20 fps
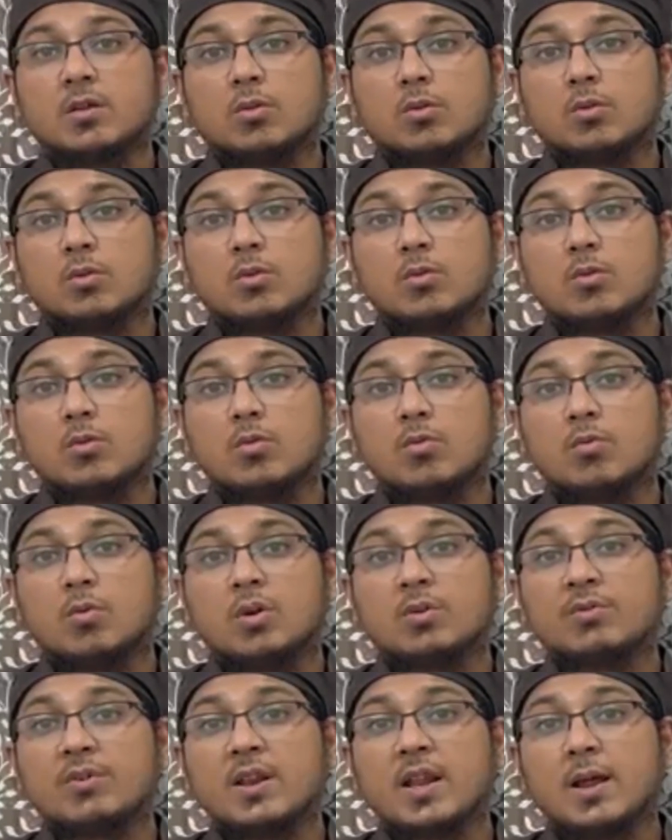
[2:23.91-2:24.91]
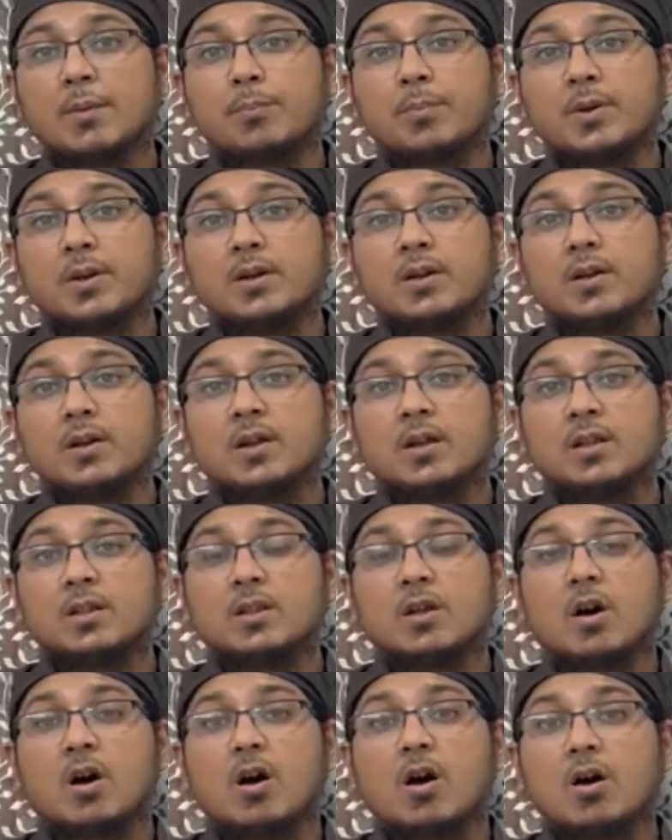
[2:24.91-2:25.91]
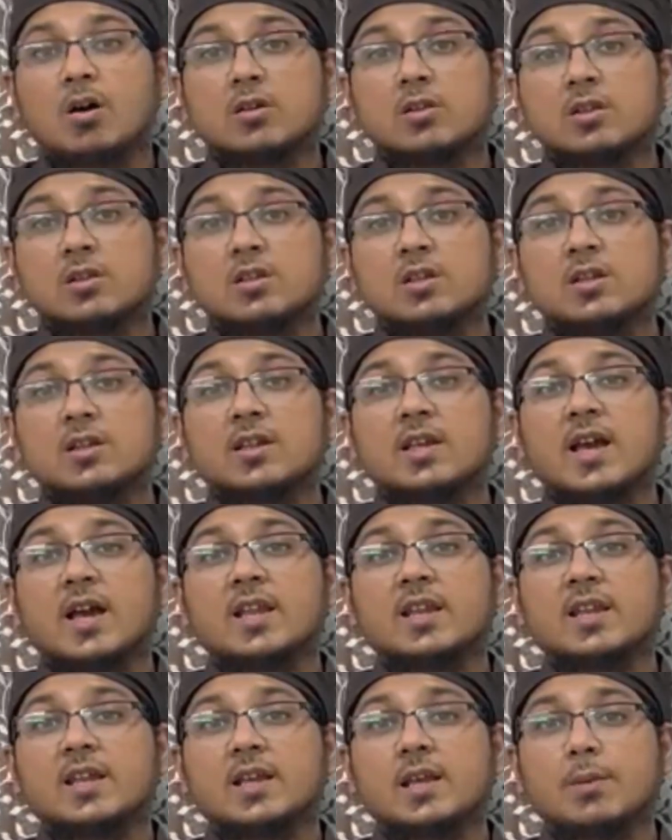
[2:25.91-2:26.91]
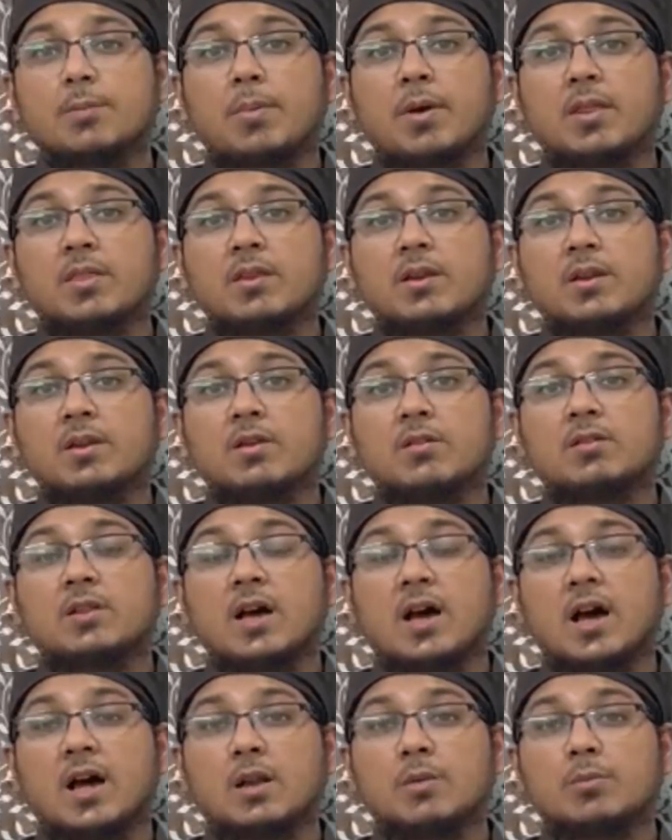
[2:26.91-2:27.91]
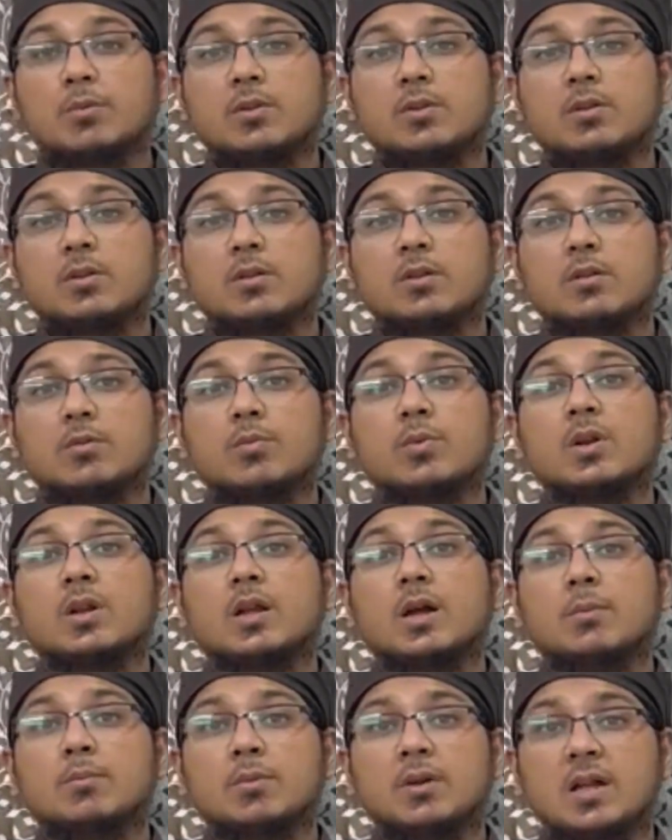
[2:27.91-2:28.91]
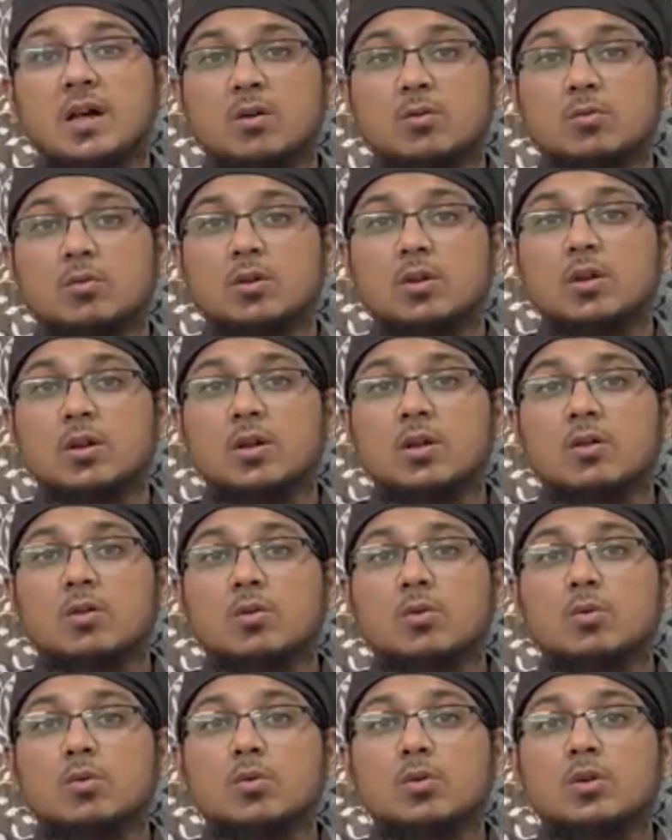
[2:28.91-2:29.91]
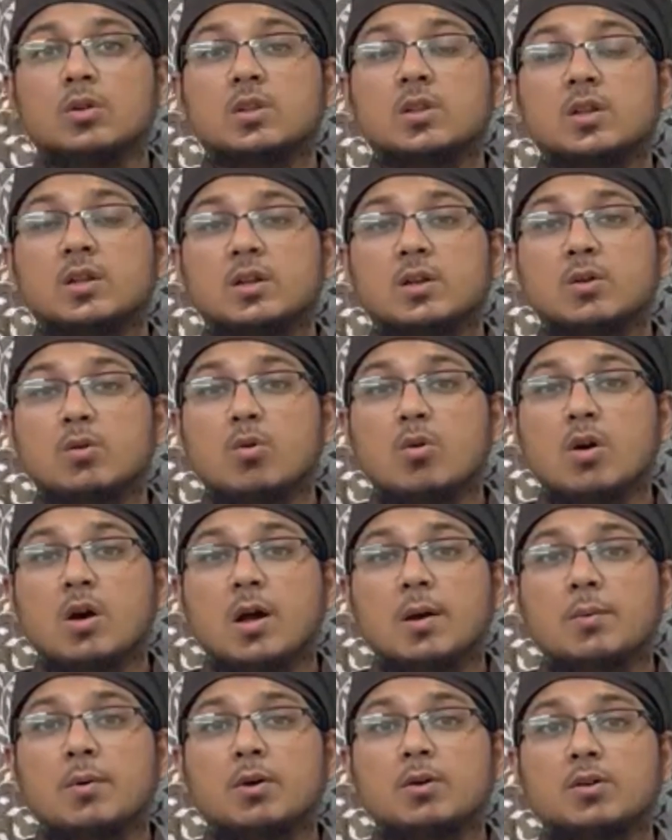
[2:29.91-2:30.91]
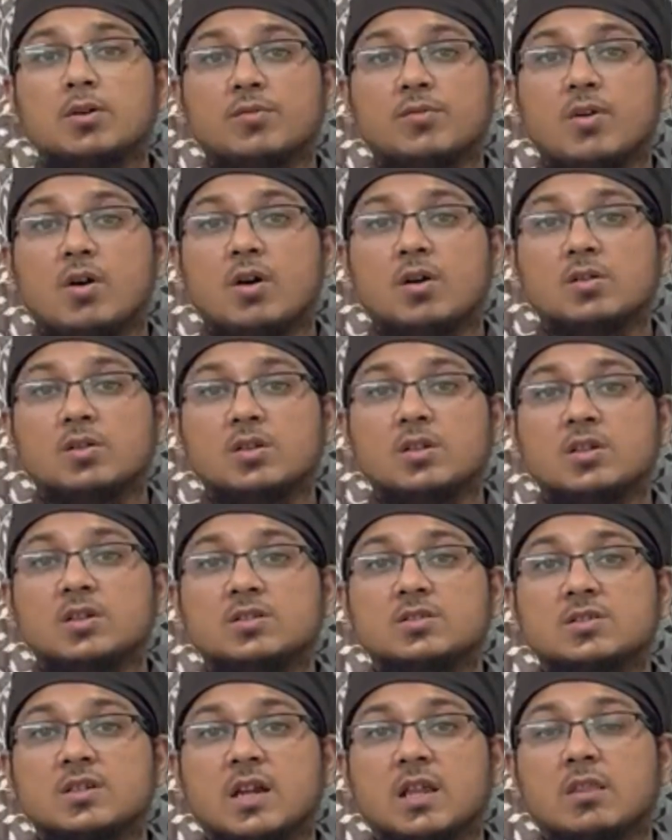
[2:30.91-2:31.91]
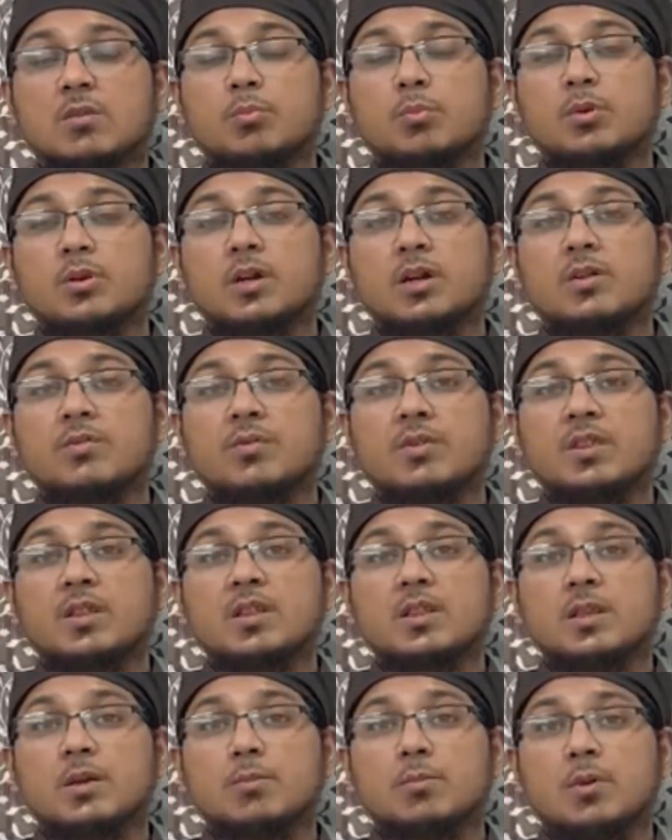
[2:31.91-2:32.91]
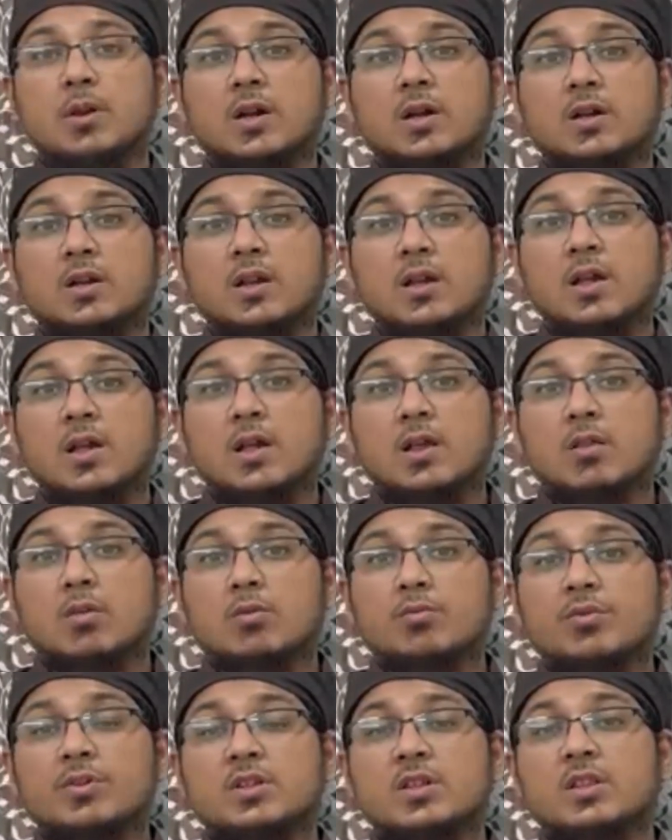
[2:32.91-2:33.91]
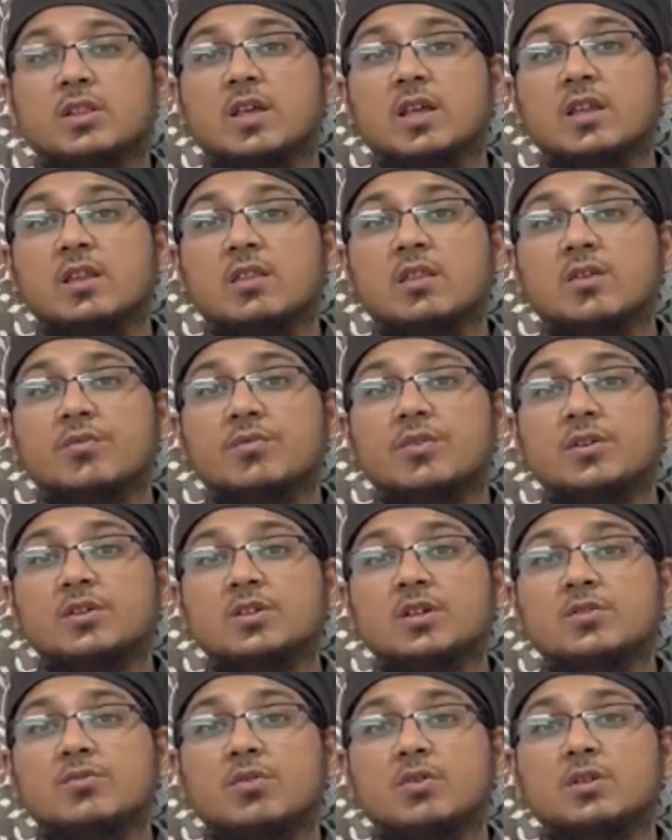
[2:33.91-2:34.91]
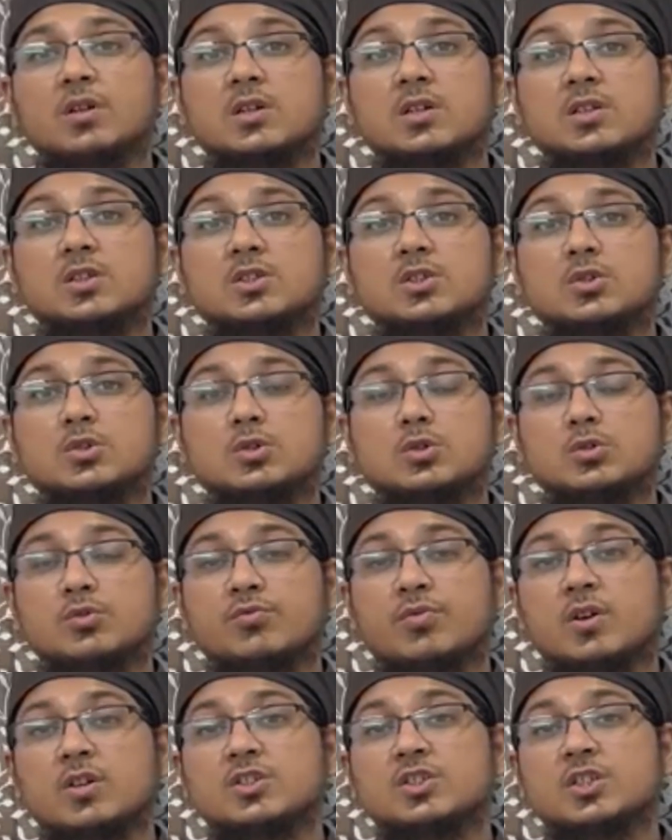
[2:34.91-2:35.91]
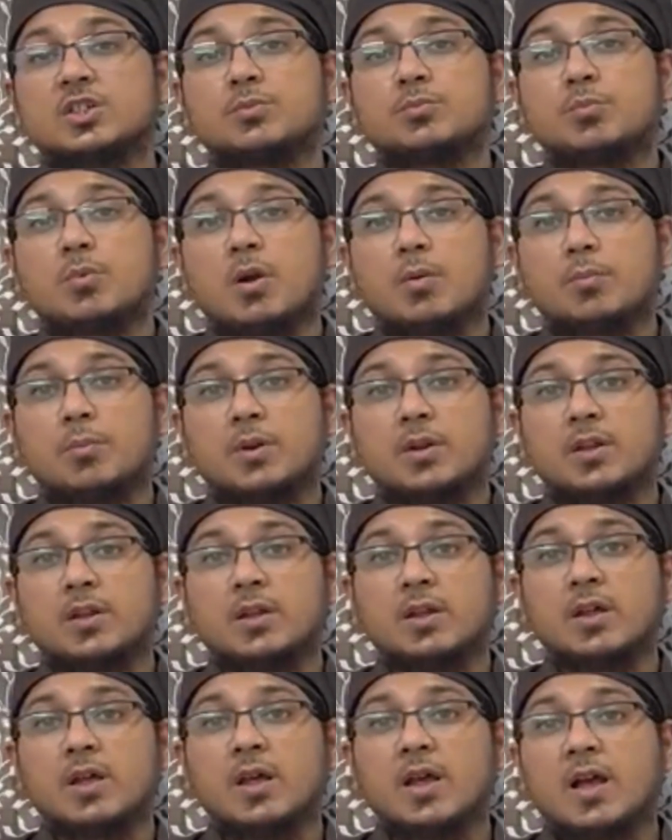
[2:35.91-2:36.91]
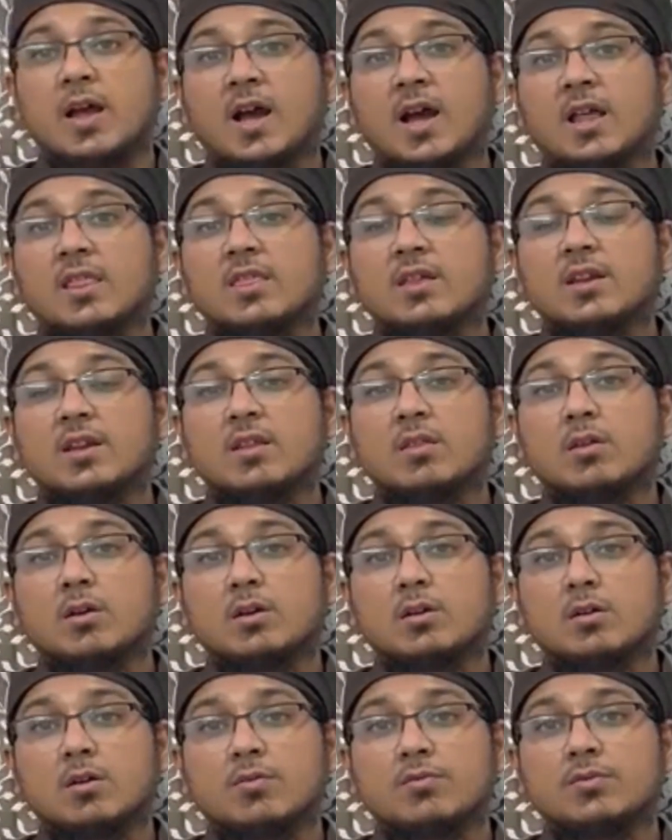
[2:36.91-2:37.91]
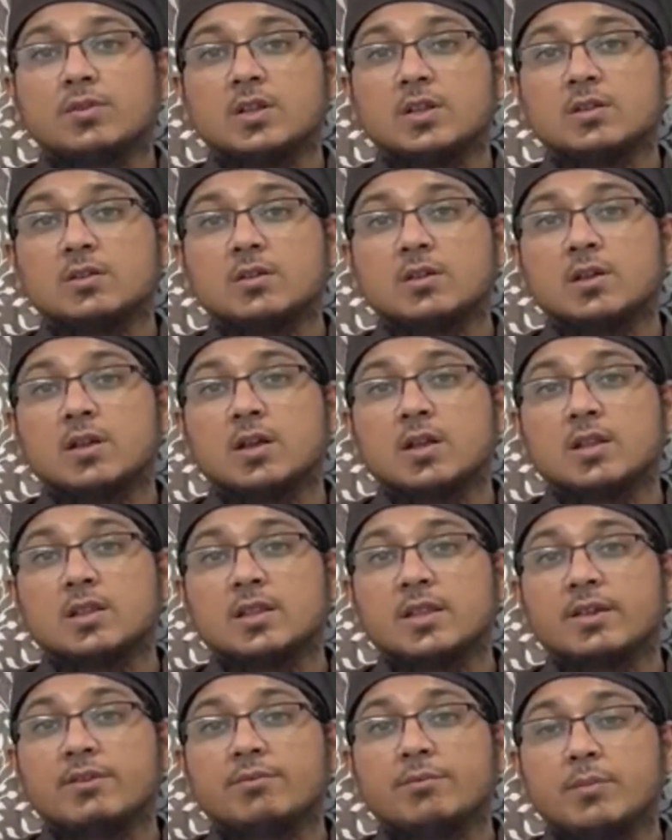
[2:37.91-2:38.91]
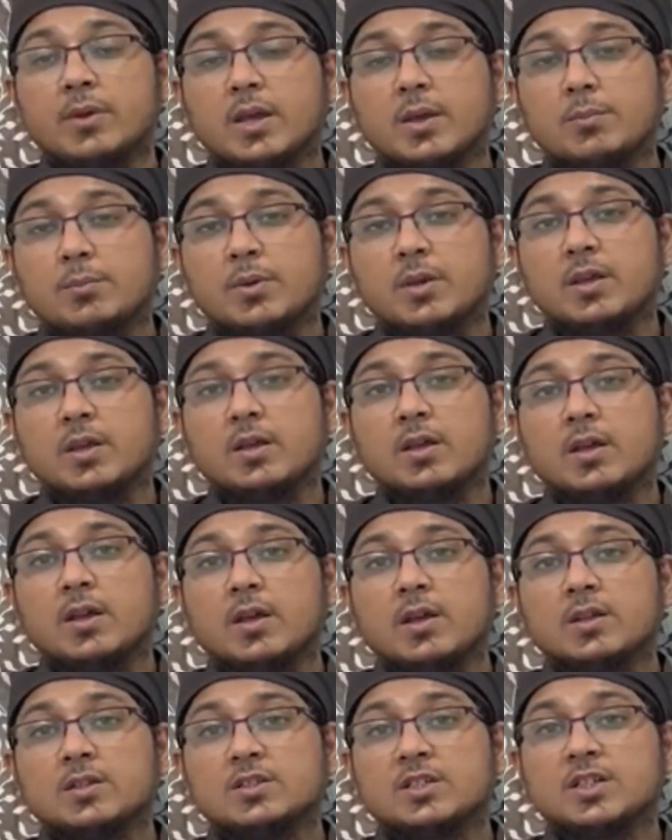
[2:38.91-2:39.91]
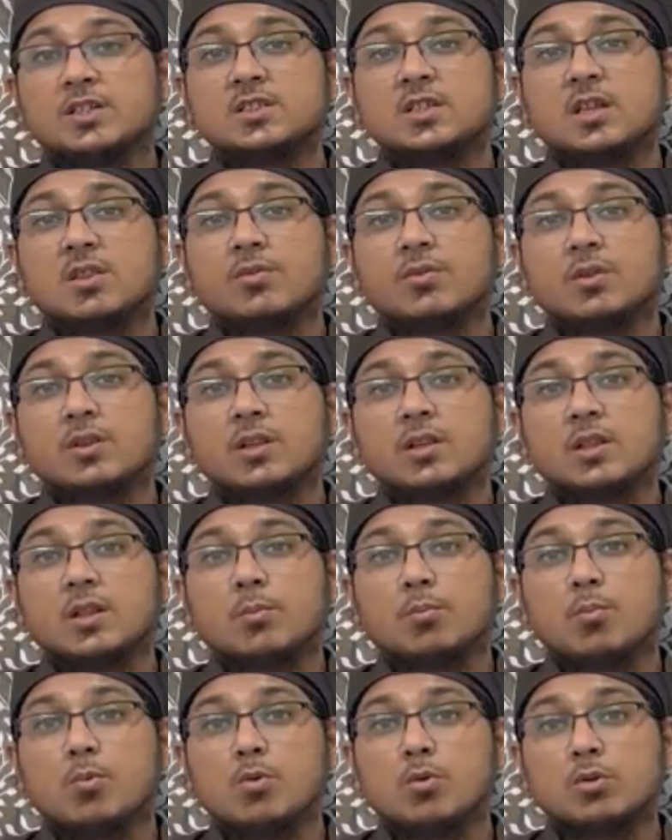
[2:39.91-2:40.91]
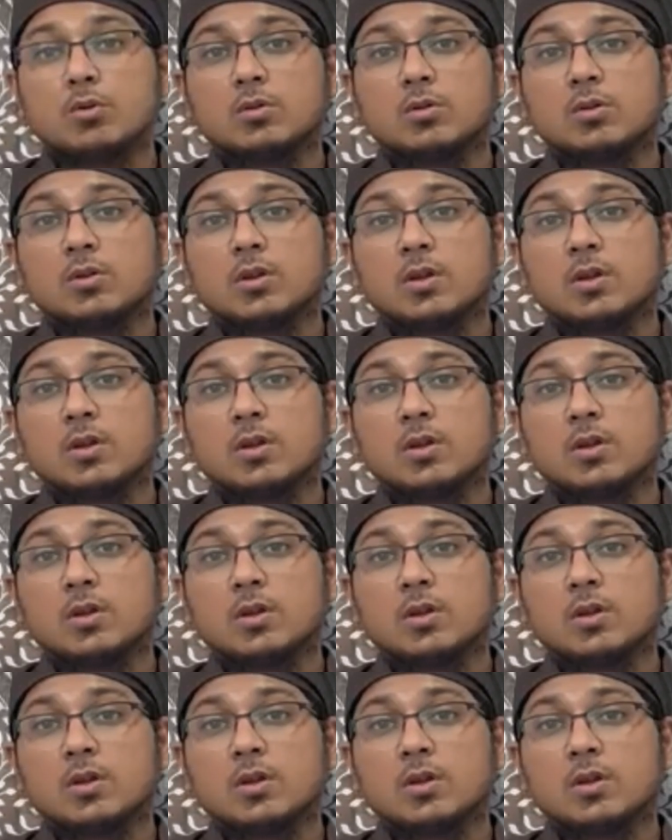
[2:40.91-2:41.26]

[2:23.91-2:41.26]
So what will happen? The oxygen carrying capacity of the RBCs will come down. So the low amount of oxygen is transported within the blood, so which is insufficient for the tissues to function properly. As a result of this, there may be changes within the bones,